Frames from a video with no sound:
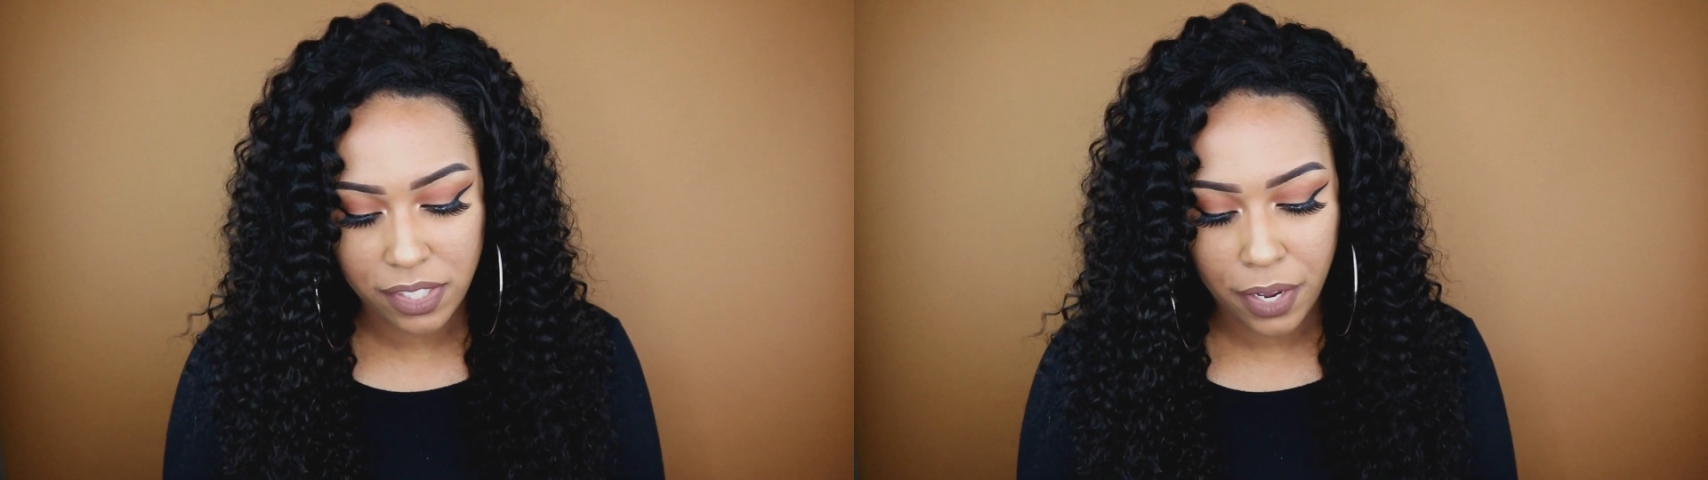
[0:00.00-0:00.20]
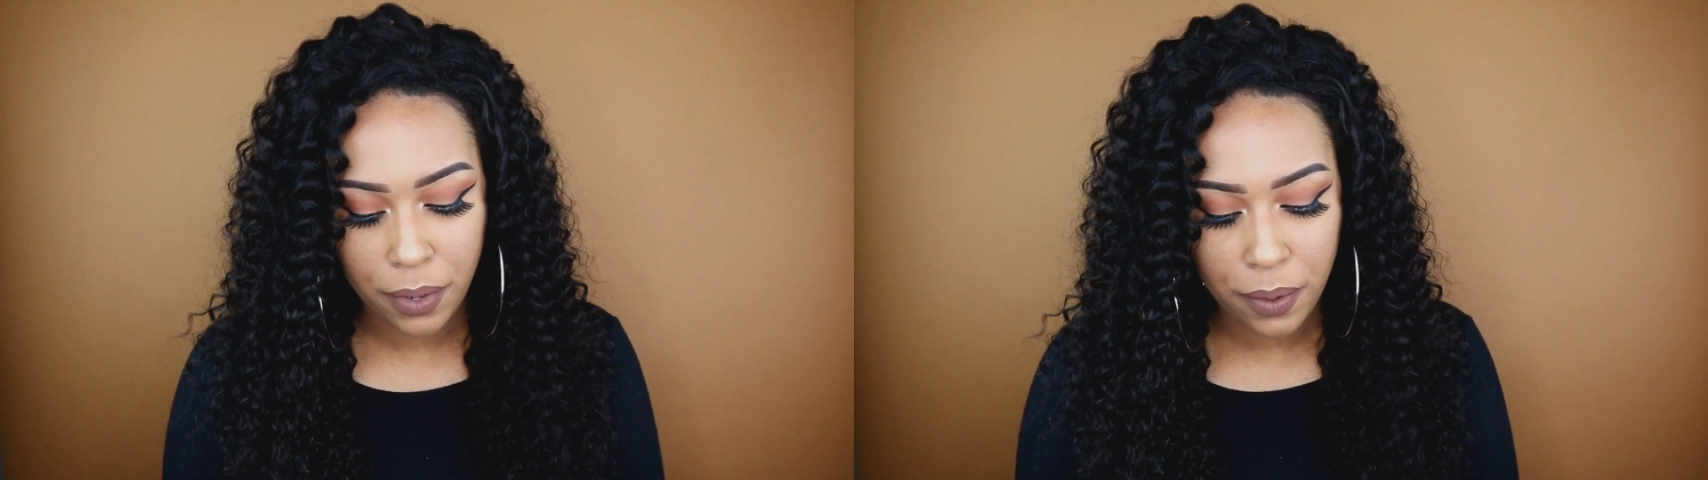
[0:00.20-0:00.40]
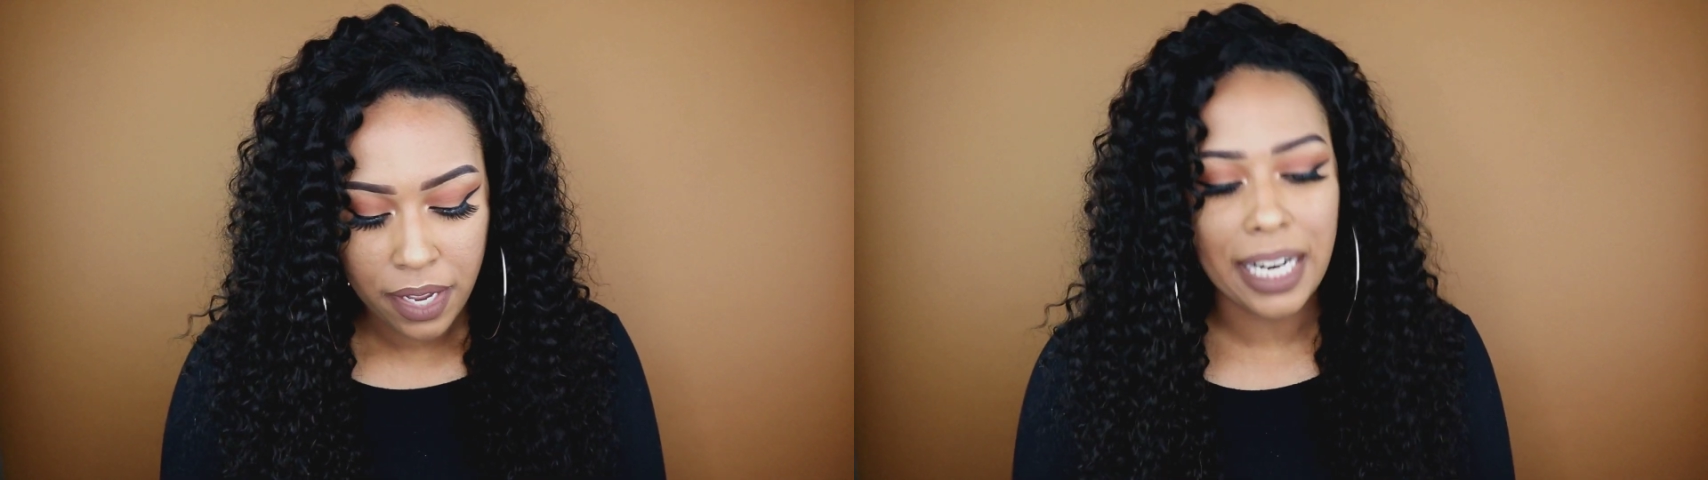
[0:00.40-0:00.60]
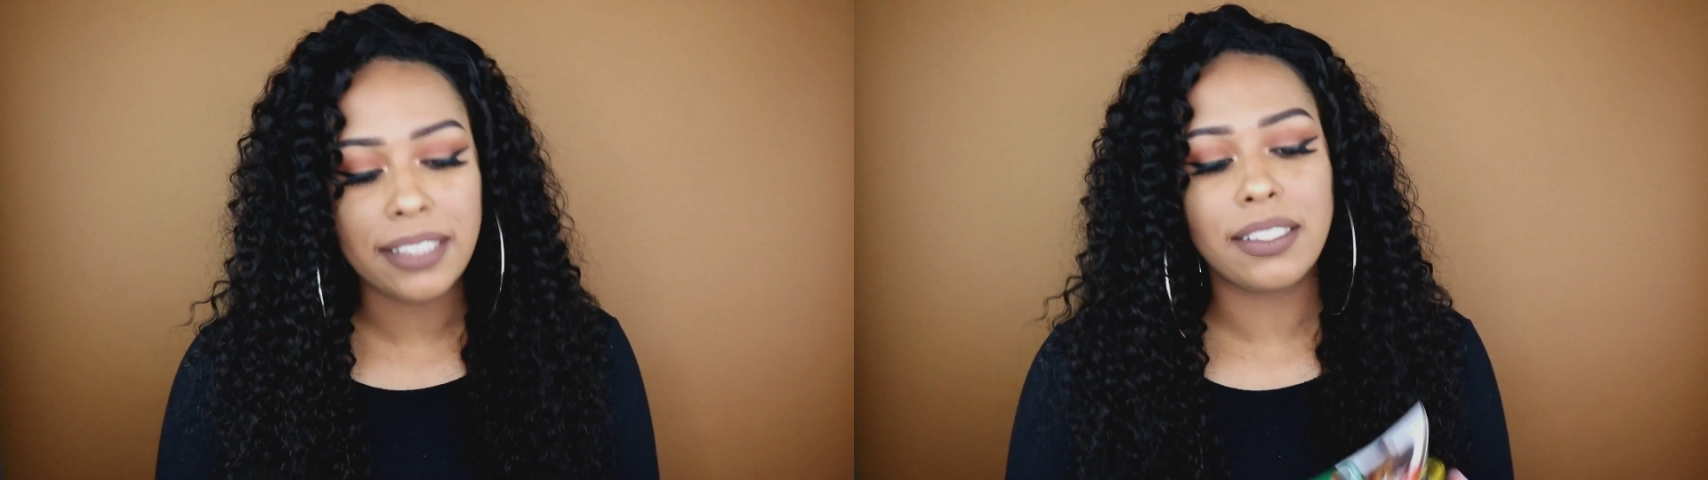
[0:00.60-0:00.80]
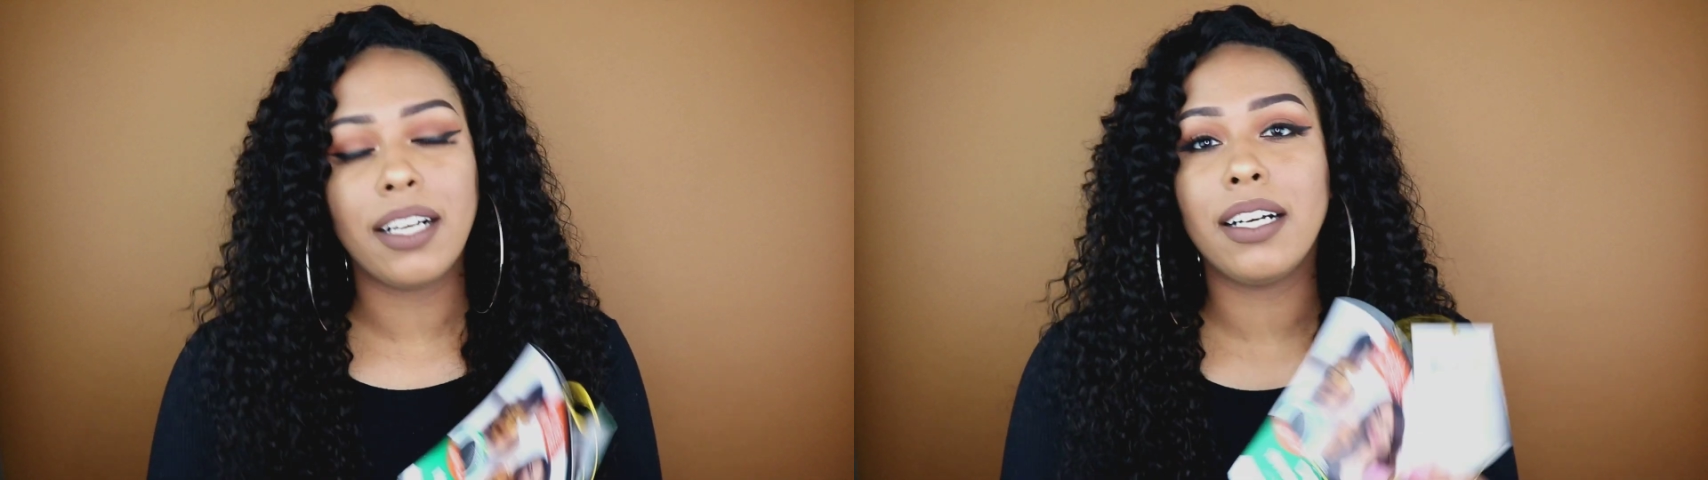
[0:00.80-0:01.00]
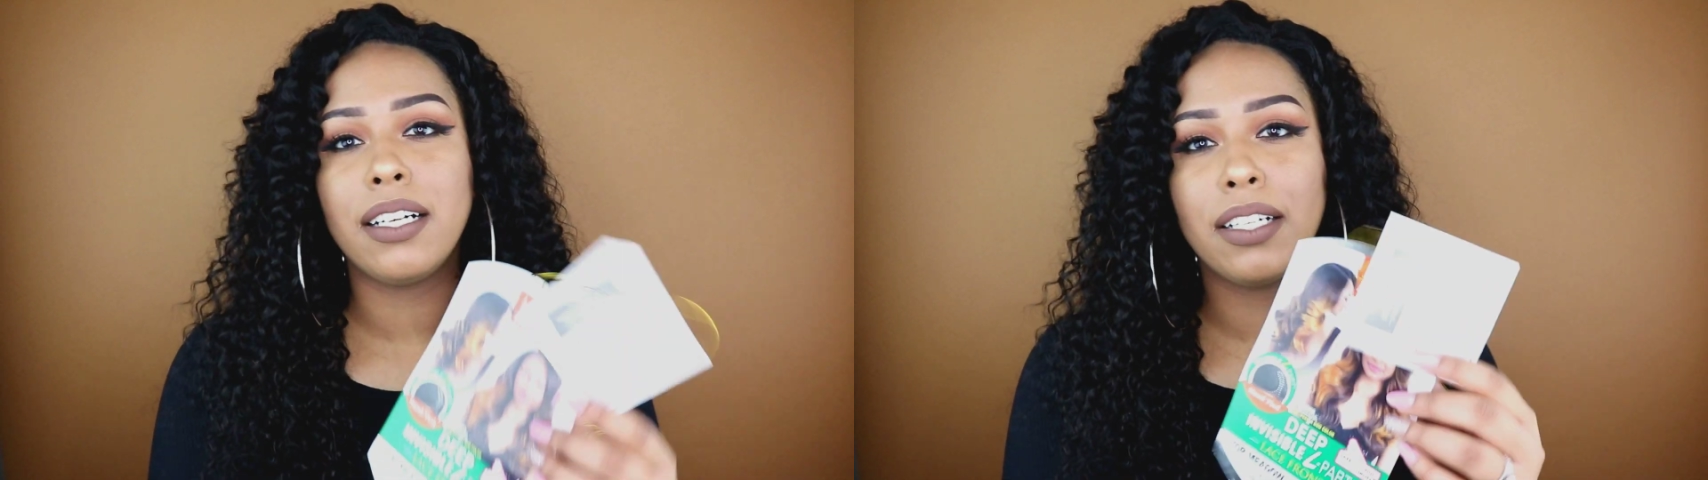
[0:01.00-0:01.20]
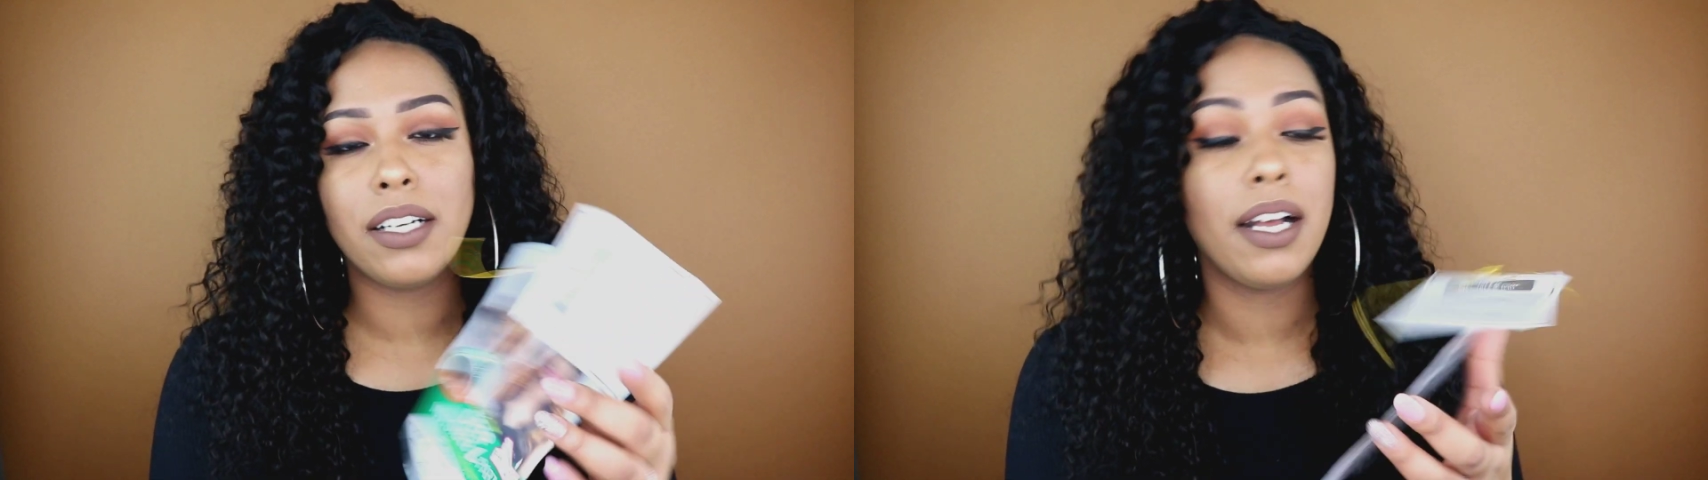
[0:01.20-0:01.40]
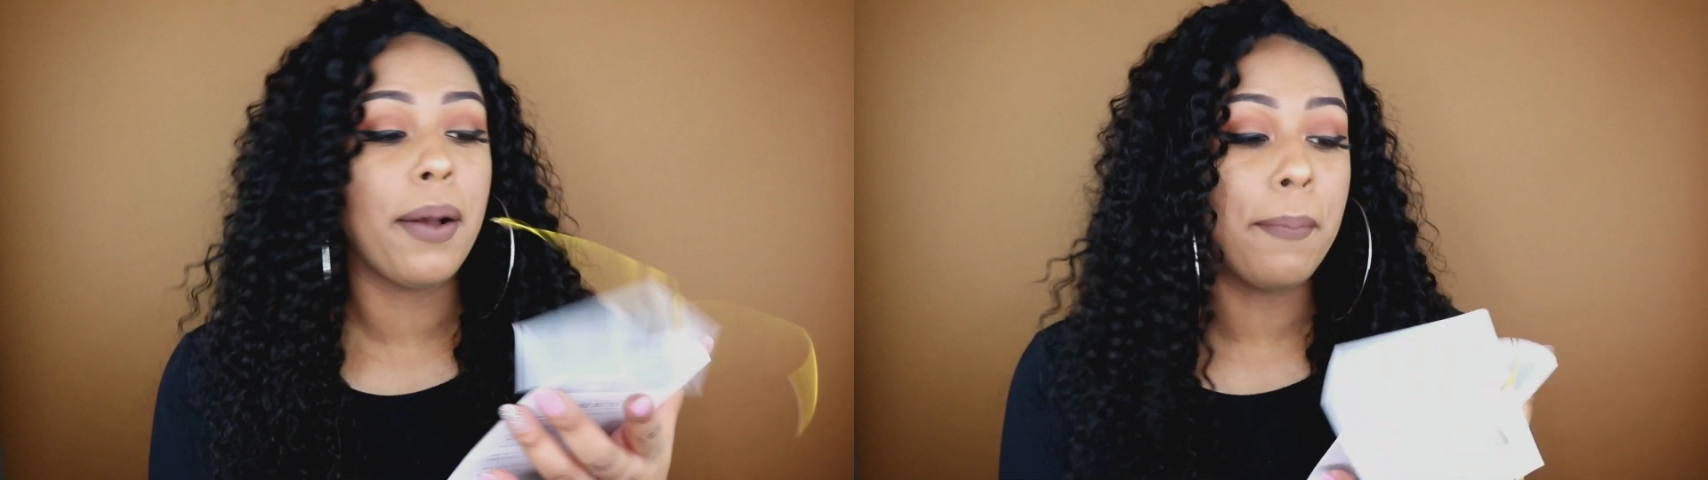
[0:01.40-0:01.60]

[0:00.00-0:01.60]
So when I saw